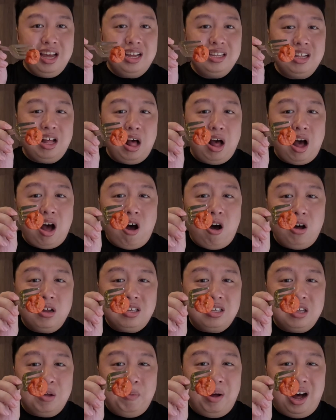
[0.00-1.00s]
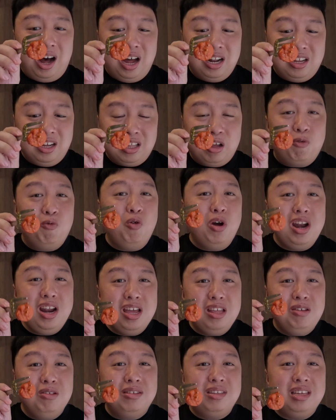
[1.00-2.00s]
That's awesome hot dog. Like, when
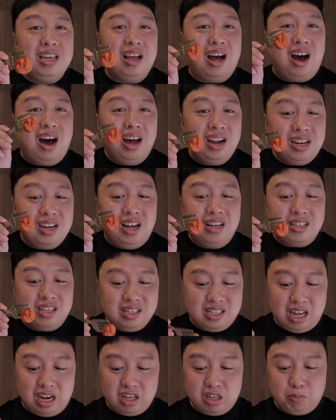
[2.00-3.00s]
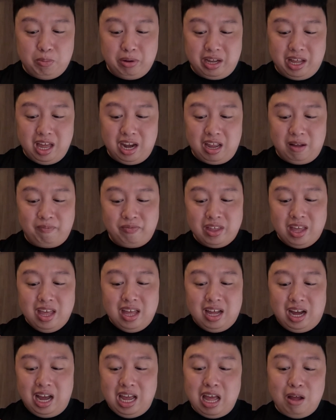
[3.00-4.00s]
did you see hot dogs inside of spaghetti?
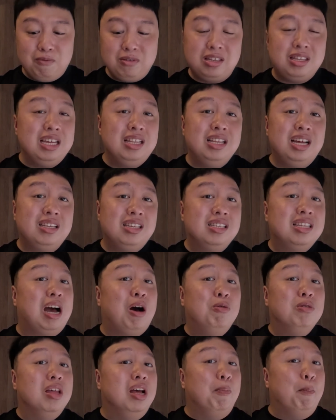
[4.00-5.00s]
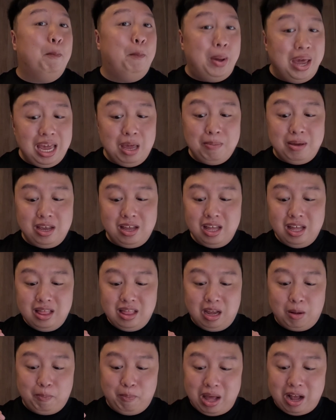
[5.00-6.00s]
I haven't seen that since I was a baby.
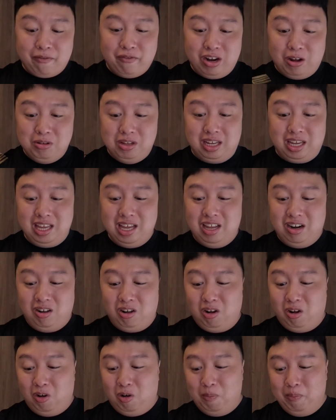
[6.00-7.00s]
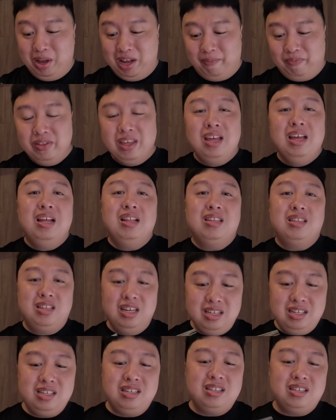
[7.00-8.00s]
Like, back when I was a kid. Oh, man.
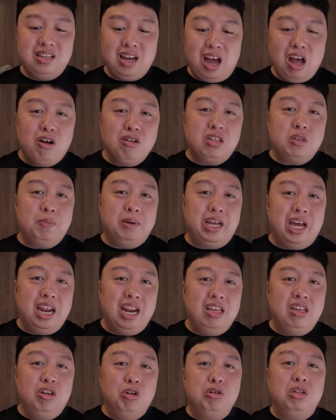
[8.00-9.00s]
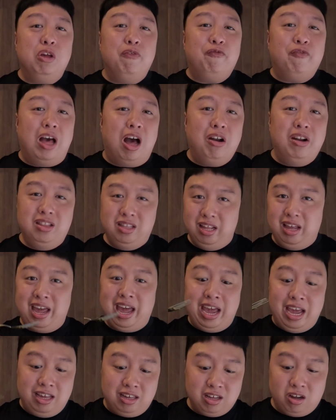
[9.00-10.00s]
This style of spaghetti is usually found in
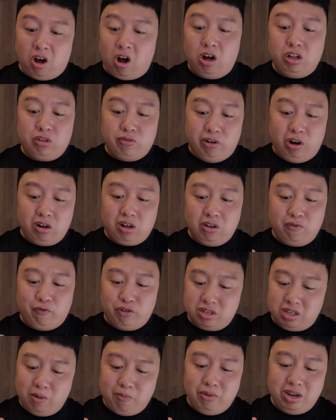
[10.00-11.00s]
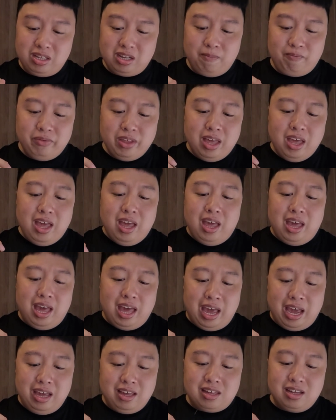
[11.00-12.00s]
Asia all throughout because for some reason,
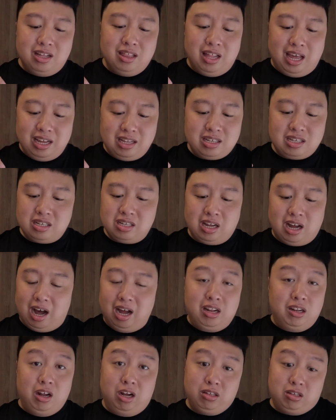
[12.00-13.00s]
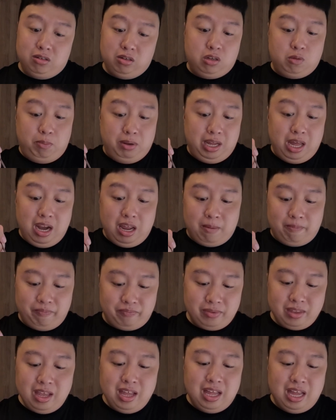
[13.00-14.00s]
Asia likes hot dogs and spaghetti.
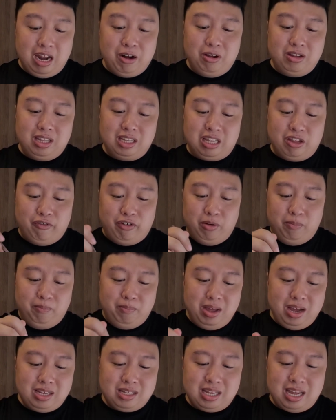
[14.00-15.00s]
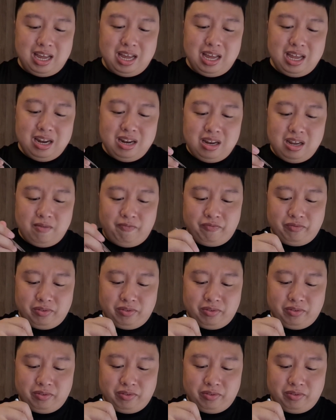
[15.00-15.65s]
Anyways, let's give it a mix and,